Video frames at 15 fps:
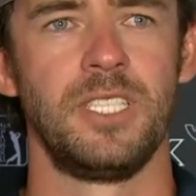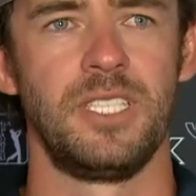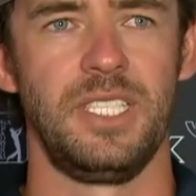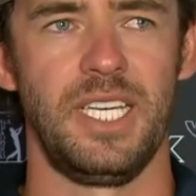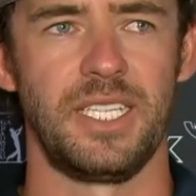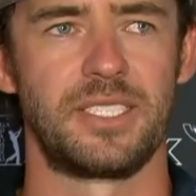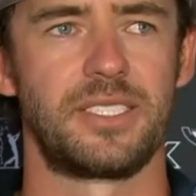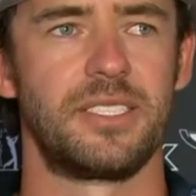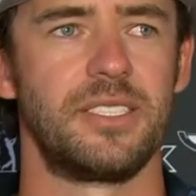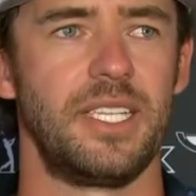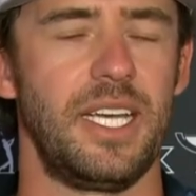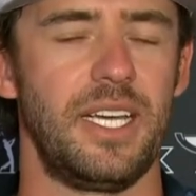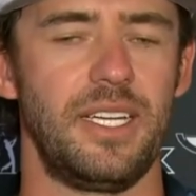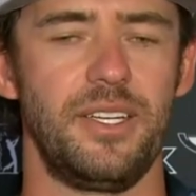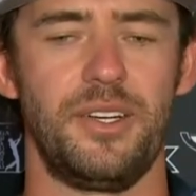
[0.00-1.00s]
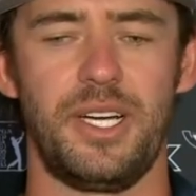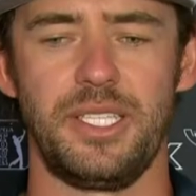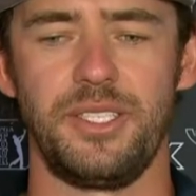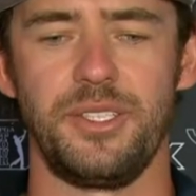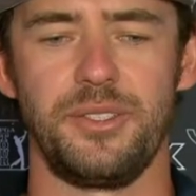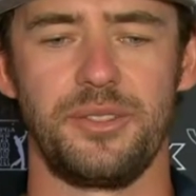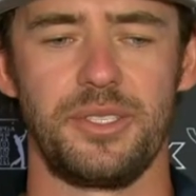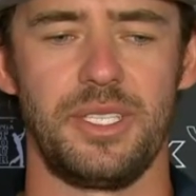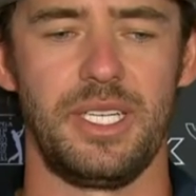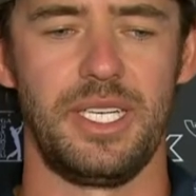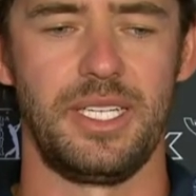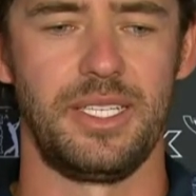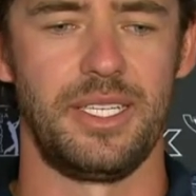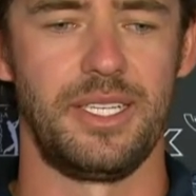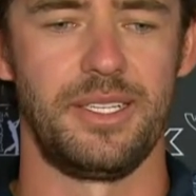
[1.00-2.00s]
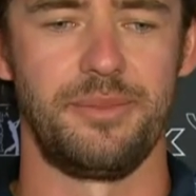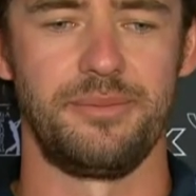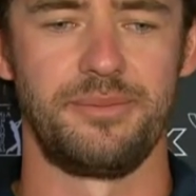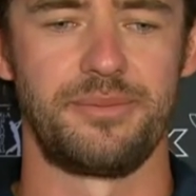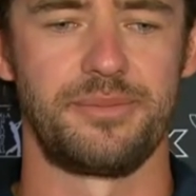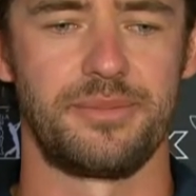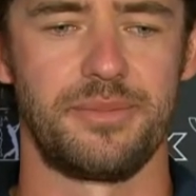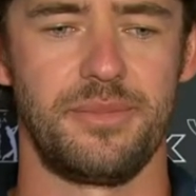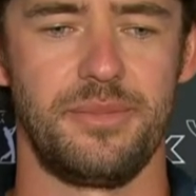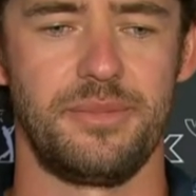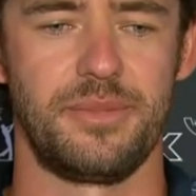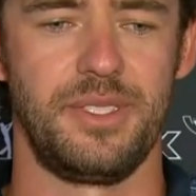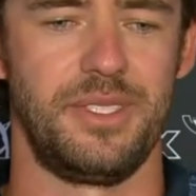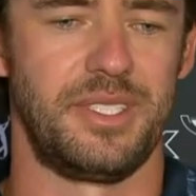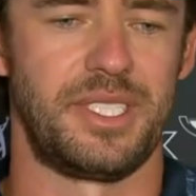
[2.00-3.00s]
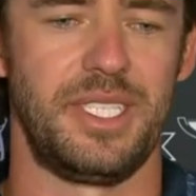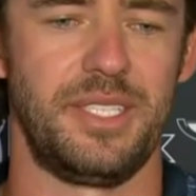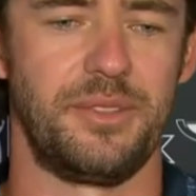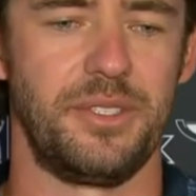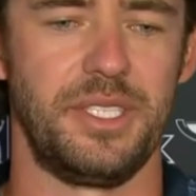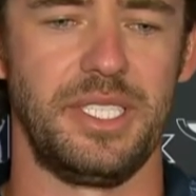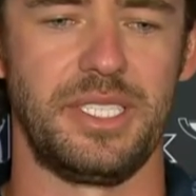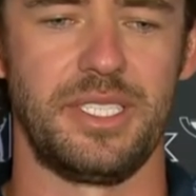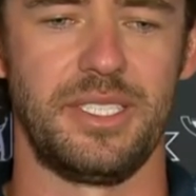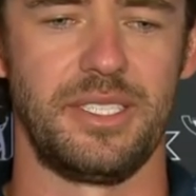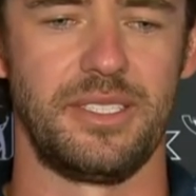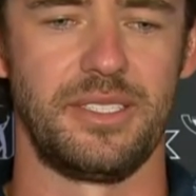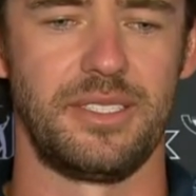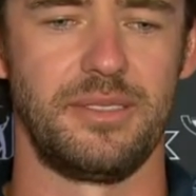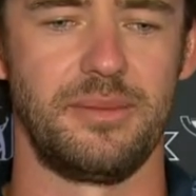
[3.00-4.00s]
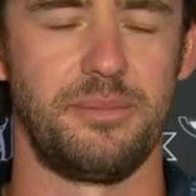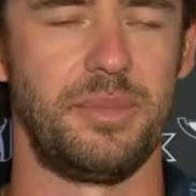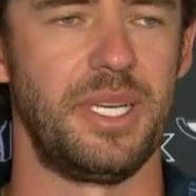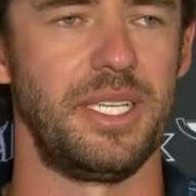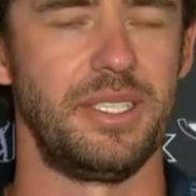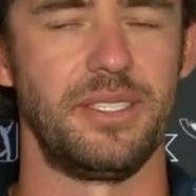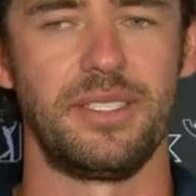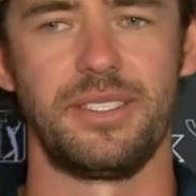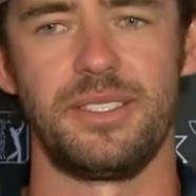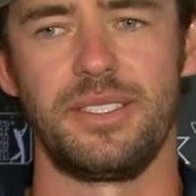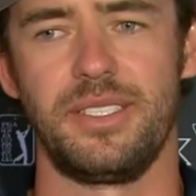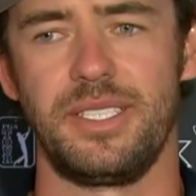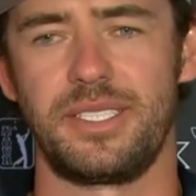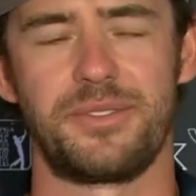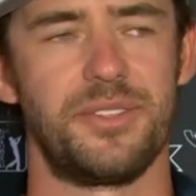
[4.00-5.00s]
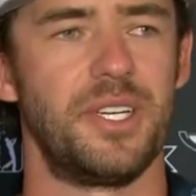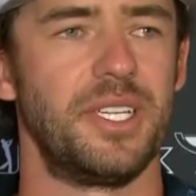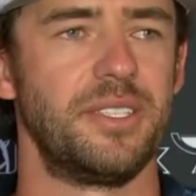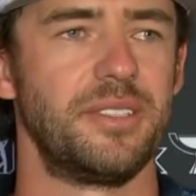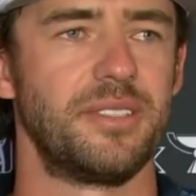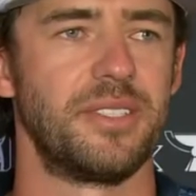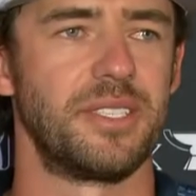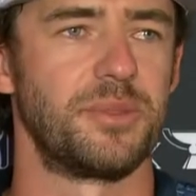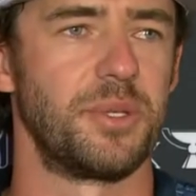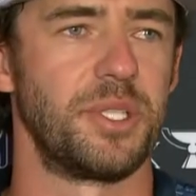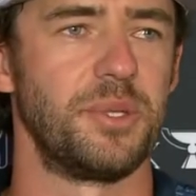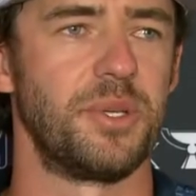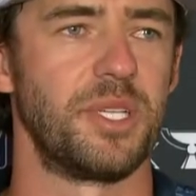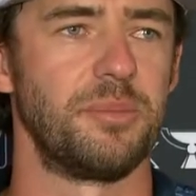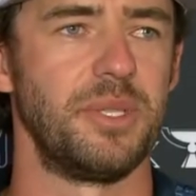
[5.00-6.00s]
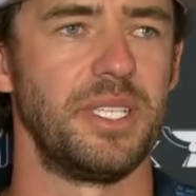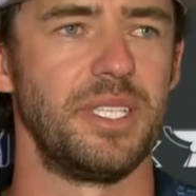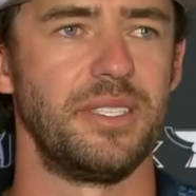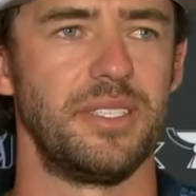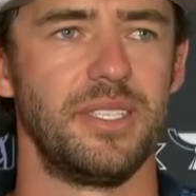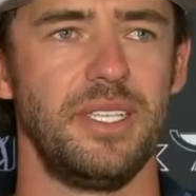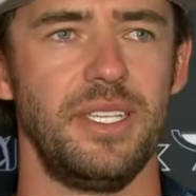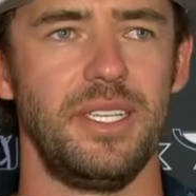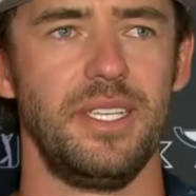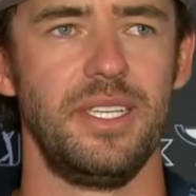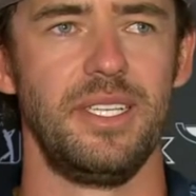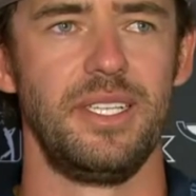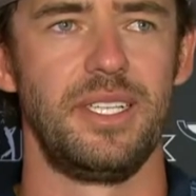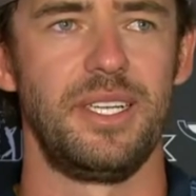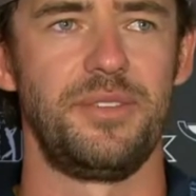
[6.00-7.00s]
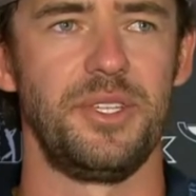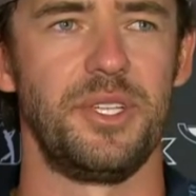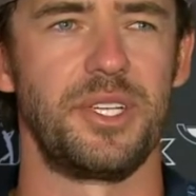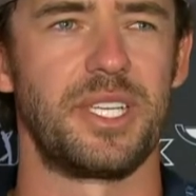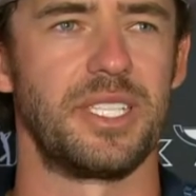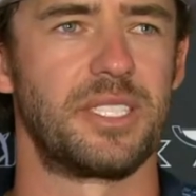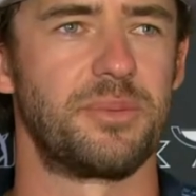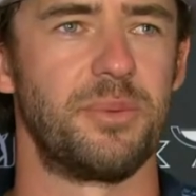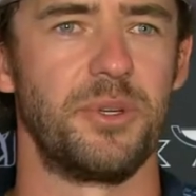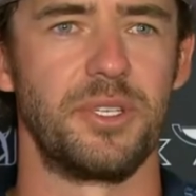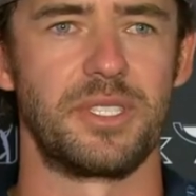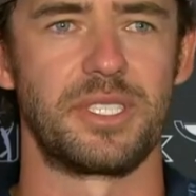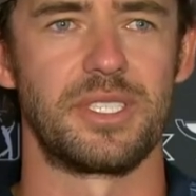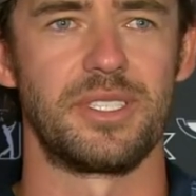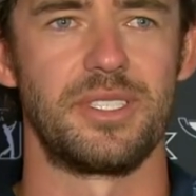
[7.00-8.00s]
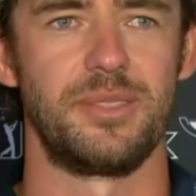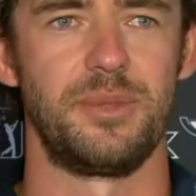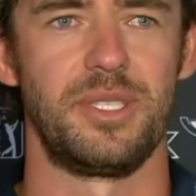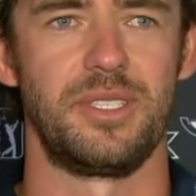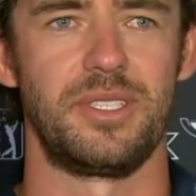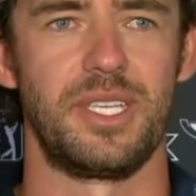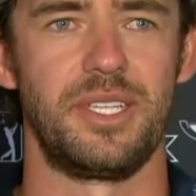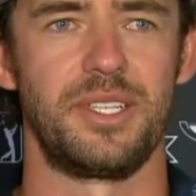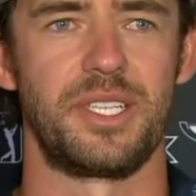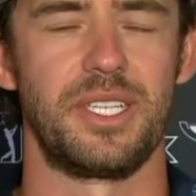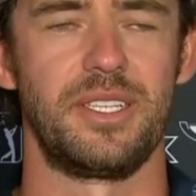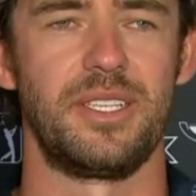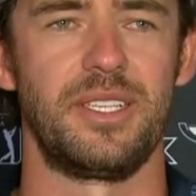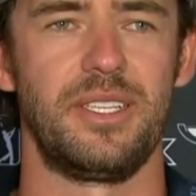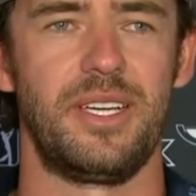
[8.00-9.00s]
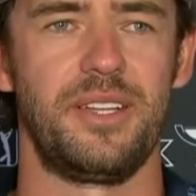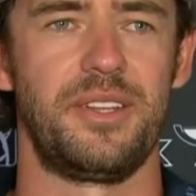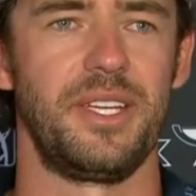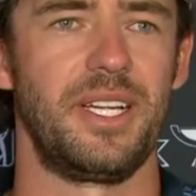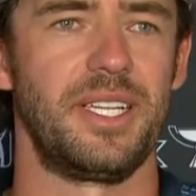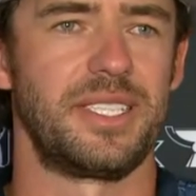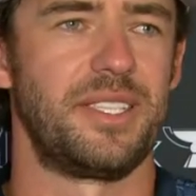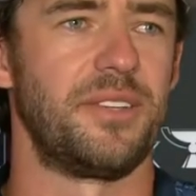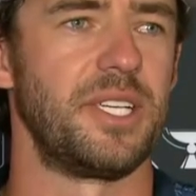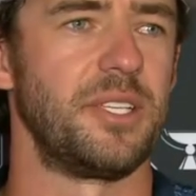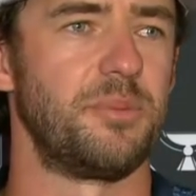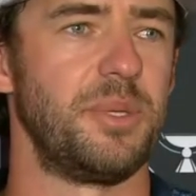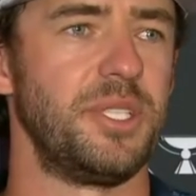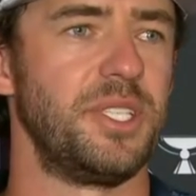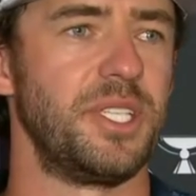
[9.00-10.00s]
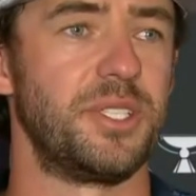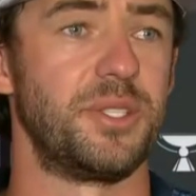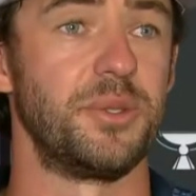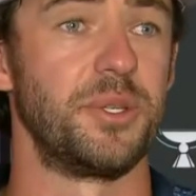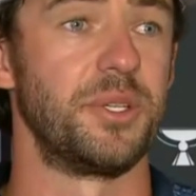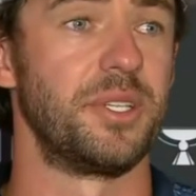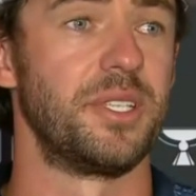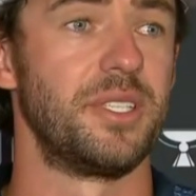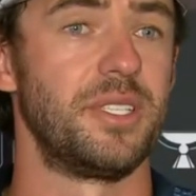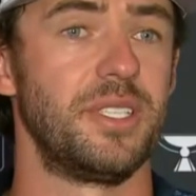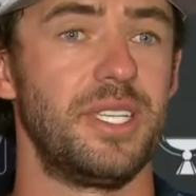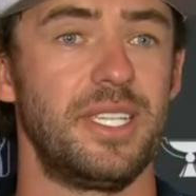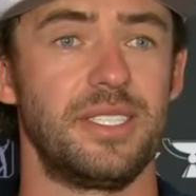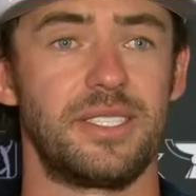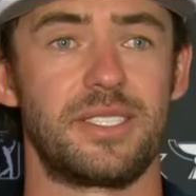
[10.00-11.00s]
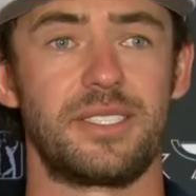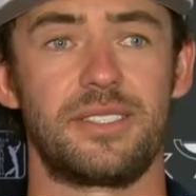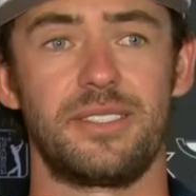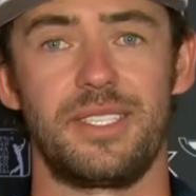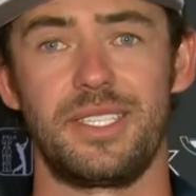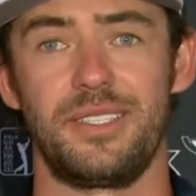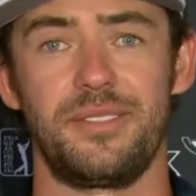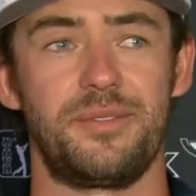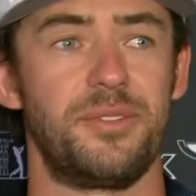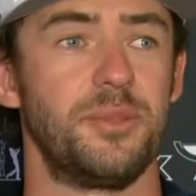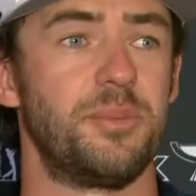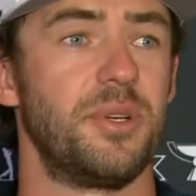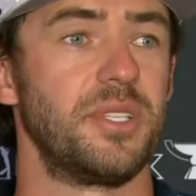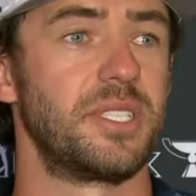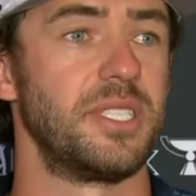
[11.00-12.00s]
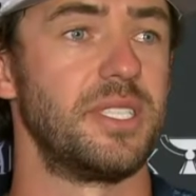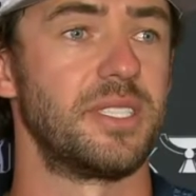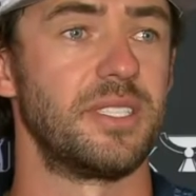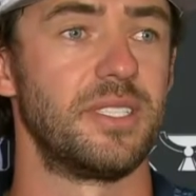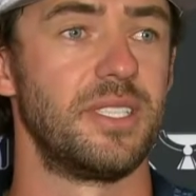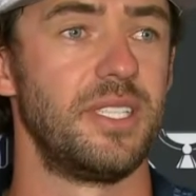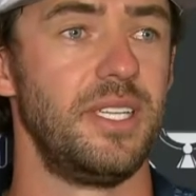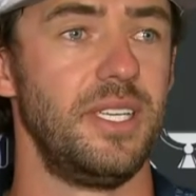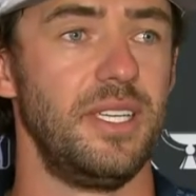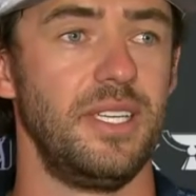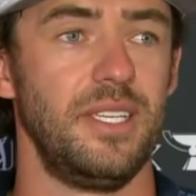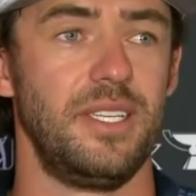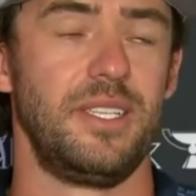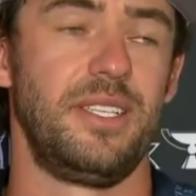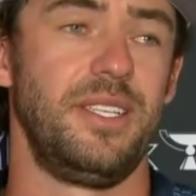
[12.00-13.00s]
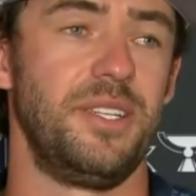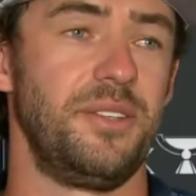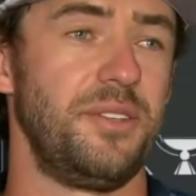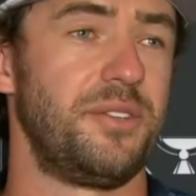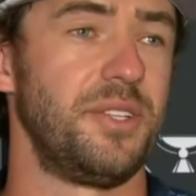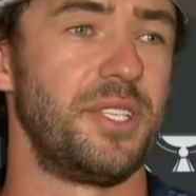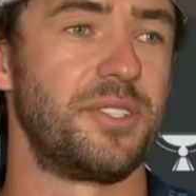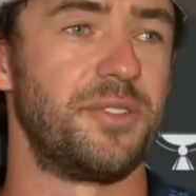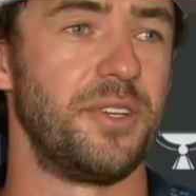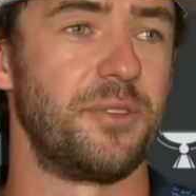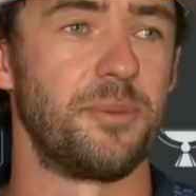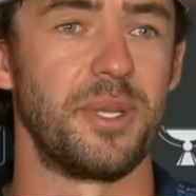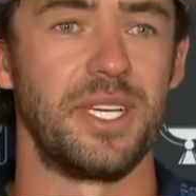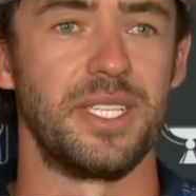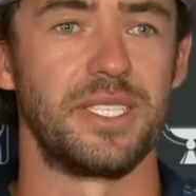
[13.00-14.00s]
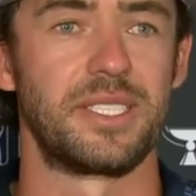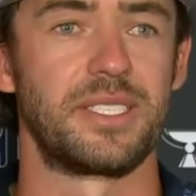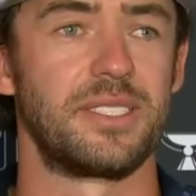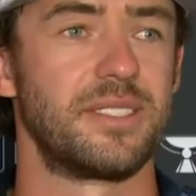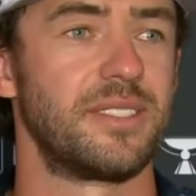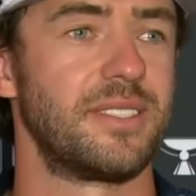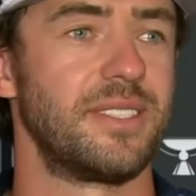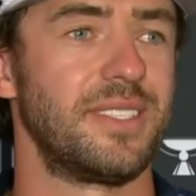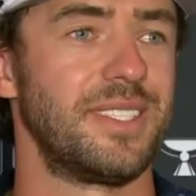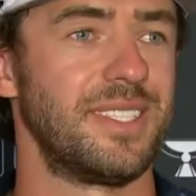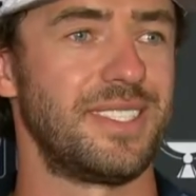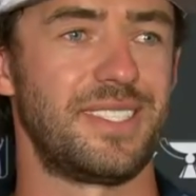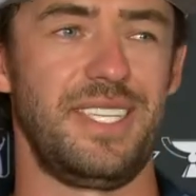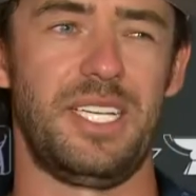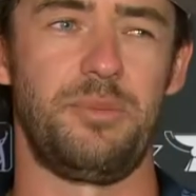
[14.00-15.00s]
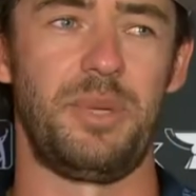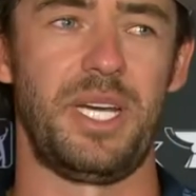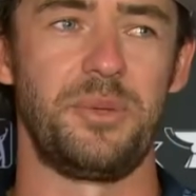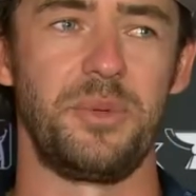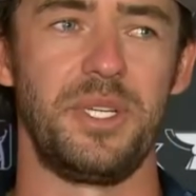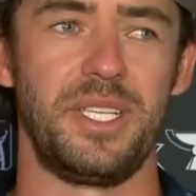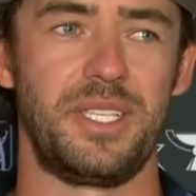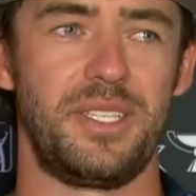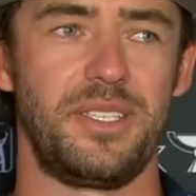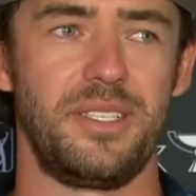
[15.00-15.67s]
Yes. Yeah, no, I do. And it's never easy, but it's fun. It's where you want to be. And if you look at sports, I like to think of the PGA Tour as like a football season. If you finish fifth place, it's not a bad week.